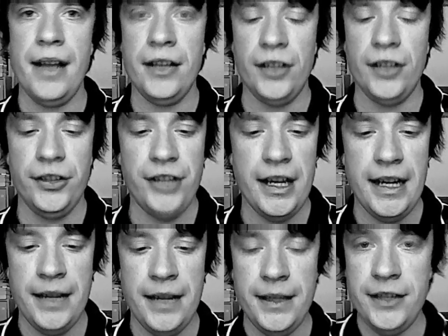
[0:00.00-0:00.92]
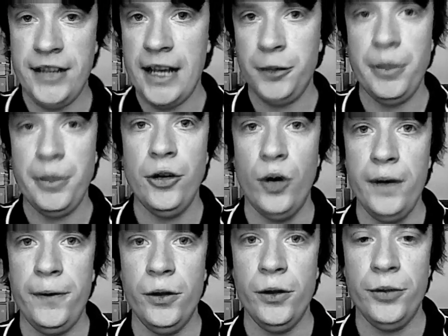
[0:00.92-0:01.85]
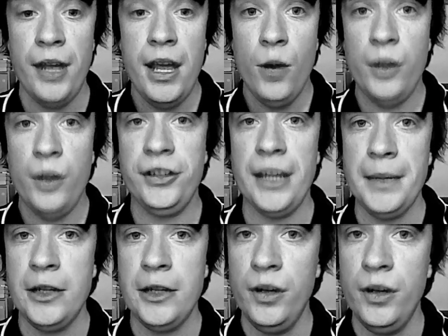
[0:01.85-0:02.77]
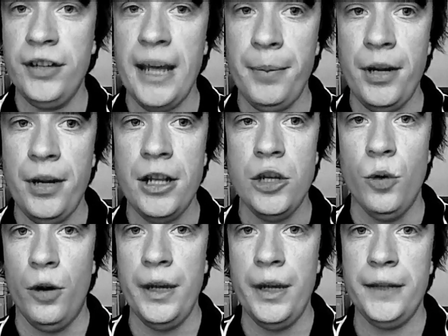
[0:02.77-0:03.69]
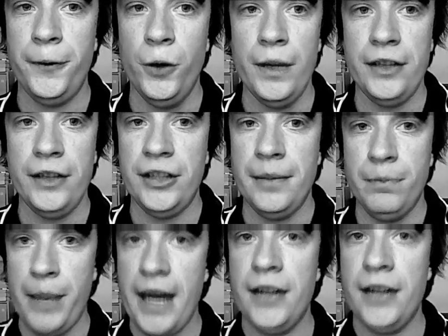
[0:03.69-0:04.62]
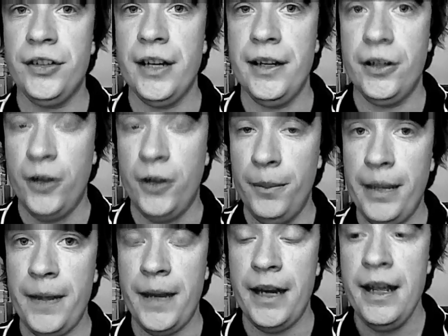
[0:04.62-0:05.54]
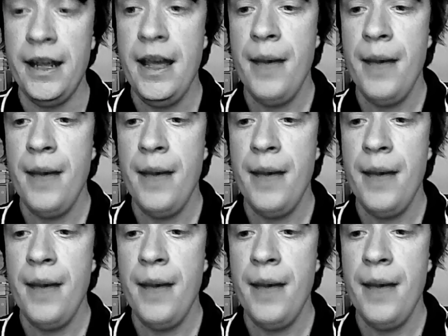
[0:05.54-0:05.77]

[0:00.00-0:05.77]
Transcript: as I said, in these Gaspar Noé films, when something good is happening, you always feel that something bad is going to combat that.